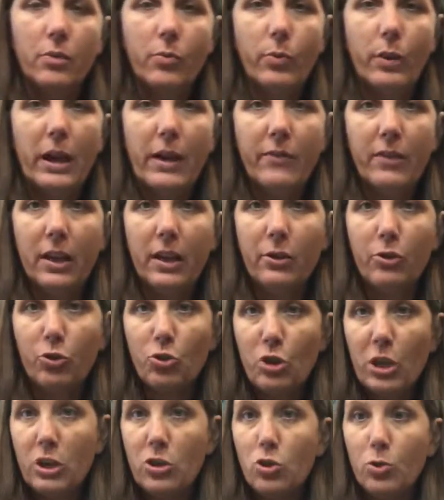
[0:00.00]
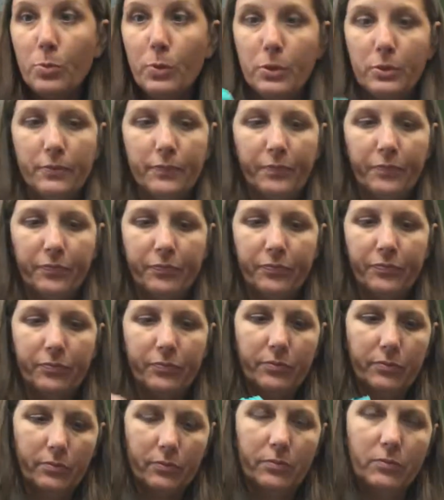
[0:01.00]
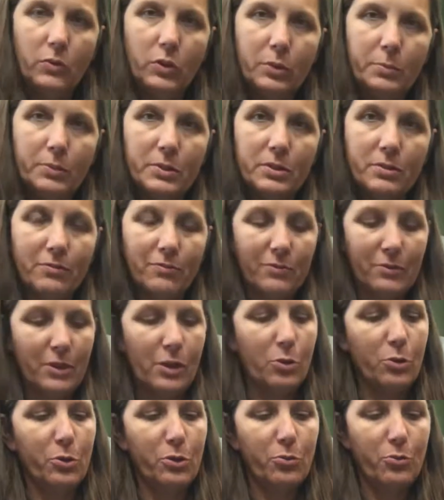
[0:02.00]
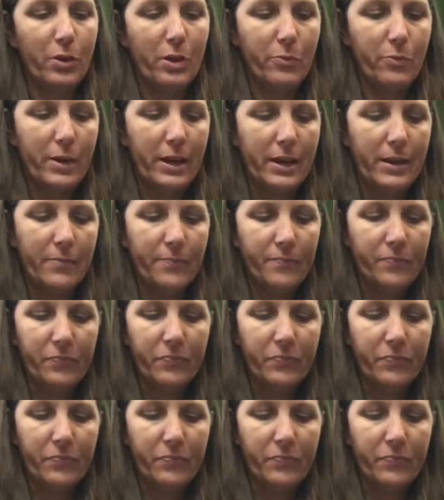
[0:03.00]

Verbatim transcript: we have an interchangeable oops, hold it the right way,